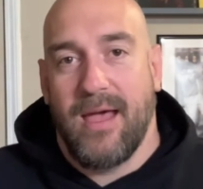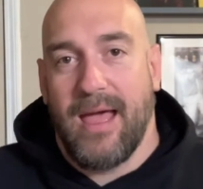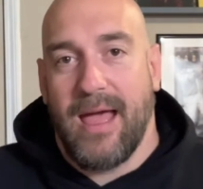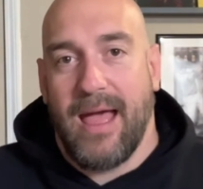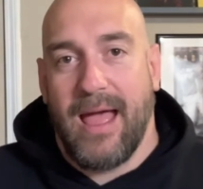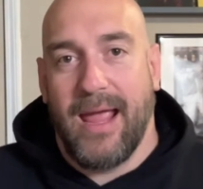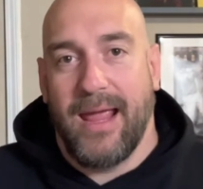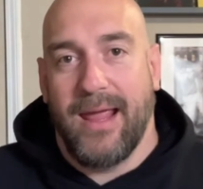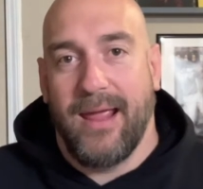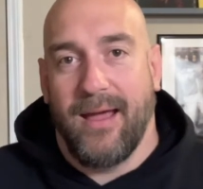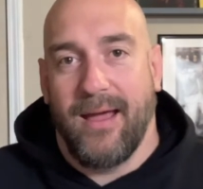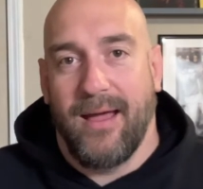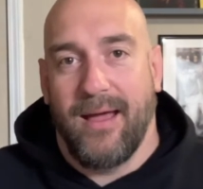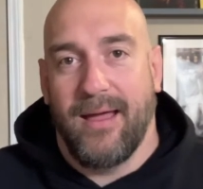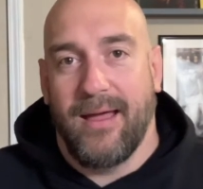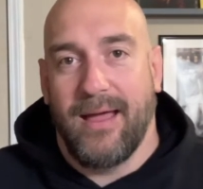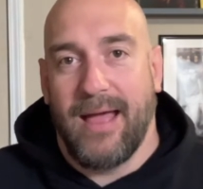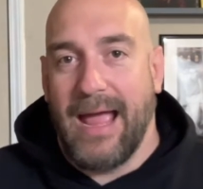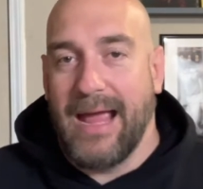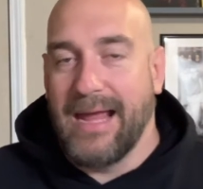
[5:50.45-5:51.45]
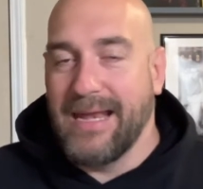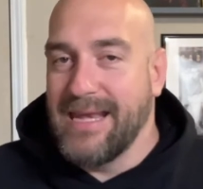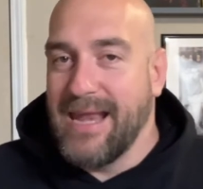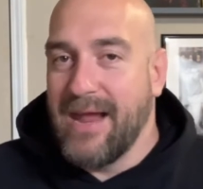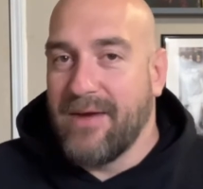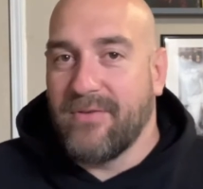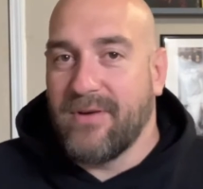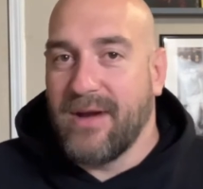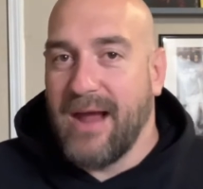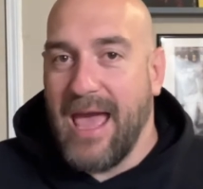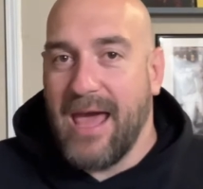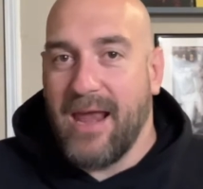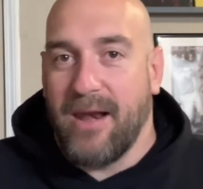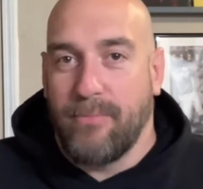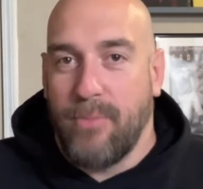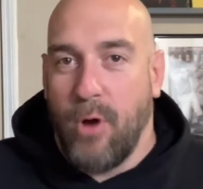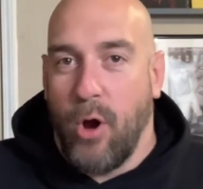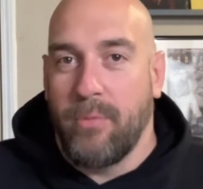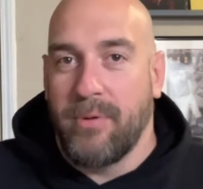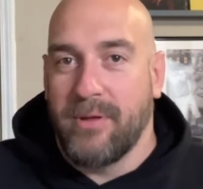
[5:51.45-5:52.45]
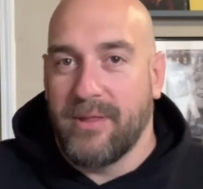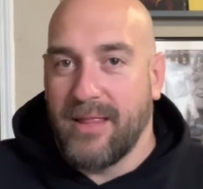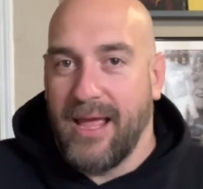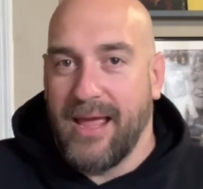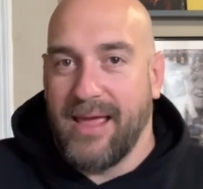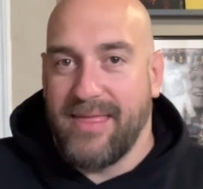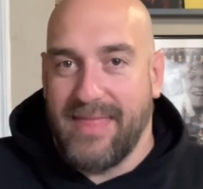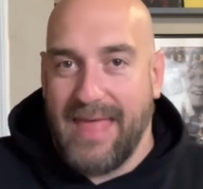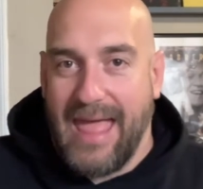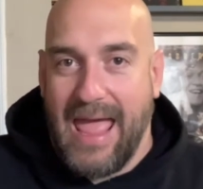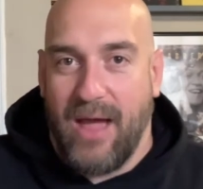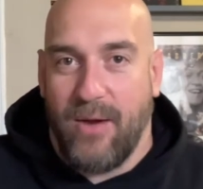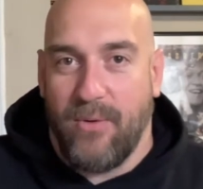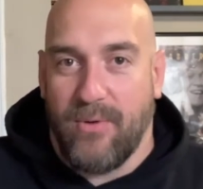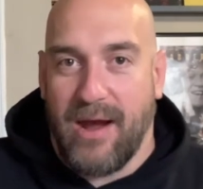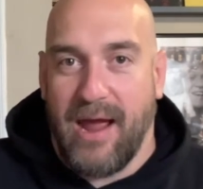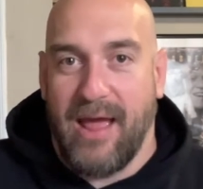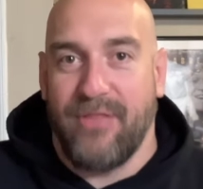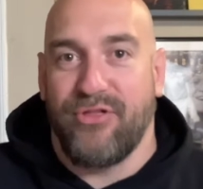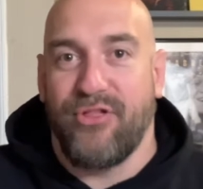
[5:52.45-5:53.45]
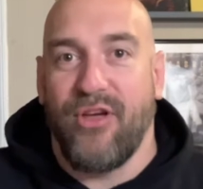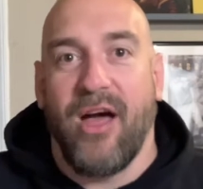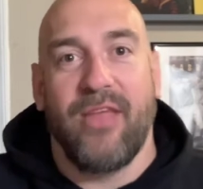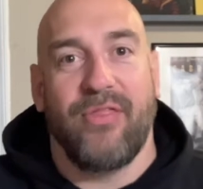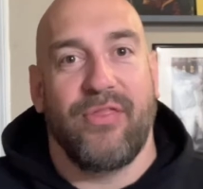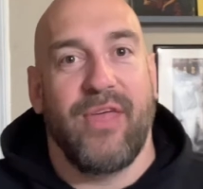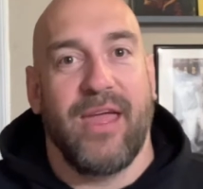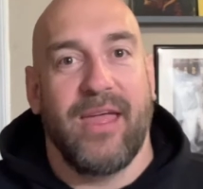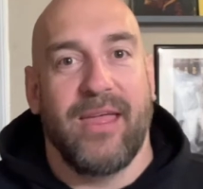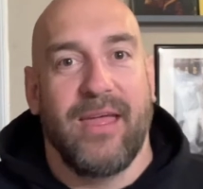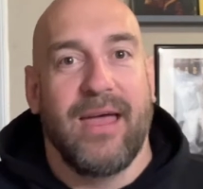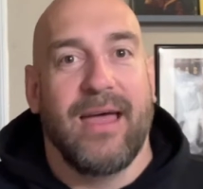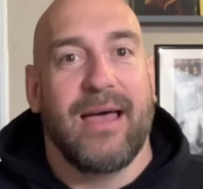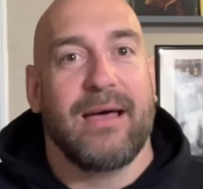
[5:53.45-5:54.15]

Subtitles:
I never had a moment like that where I thought that